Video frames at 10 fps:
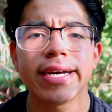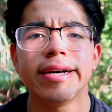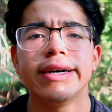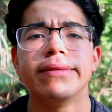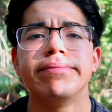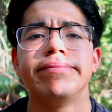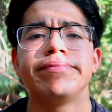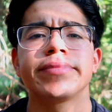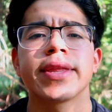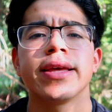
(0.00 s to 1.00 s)

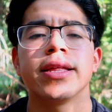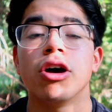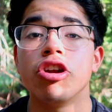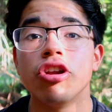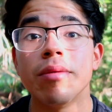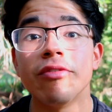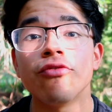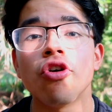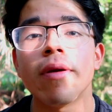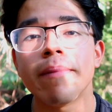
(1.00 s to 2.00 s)
Number
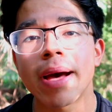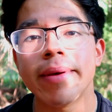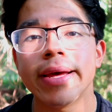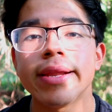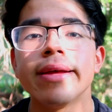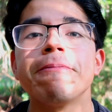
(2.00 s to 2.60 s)
4. My bad.